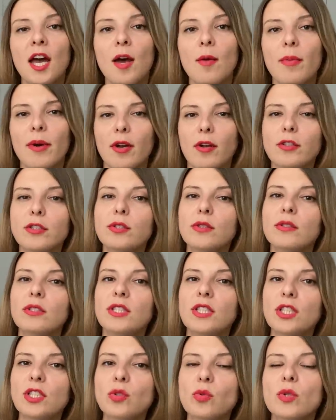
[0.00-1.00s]
but also
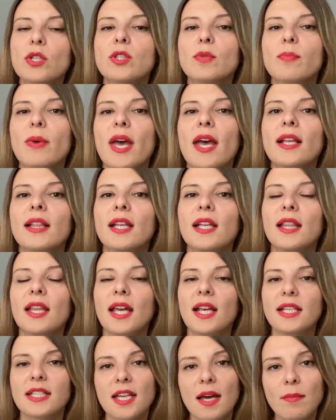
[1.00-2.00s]
disrespect that
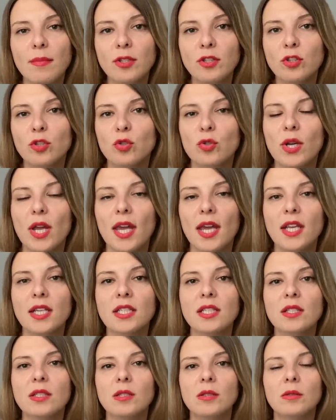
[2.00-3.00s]
they
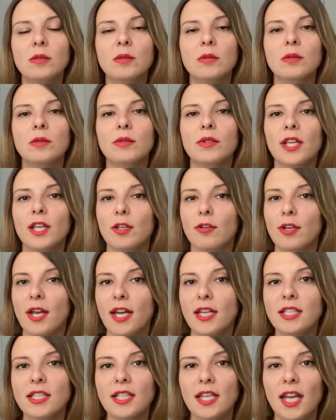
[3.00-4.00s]
demonstrate to the
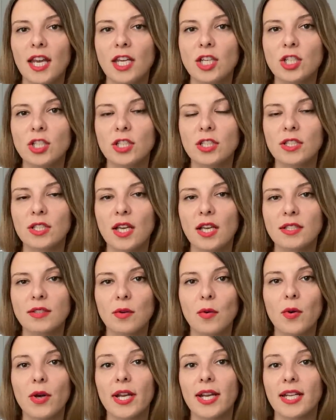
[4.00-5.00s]
United Nations as
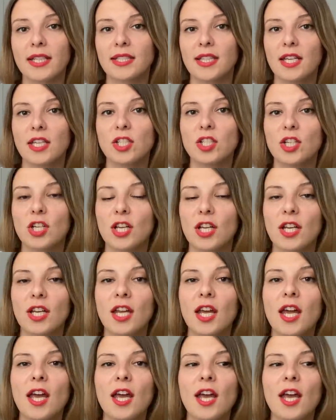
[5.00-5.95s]
organization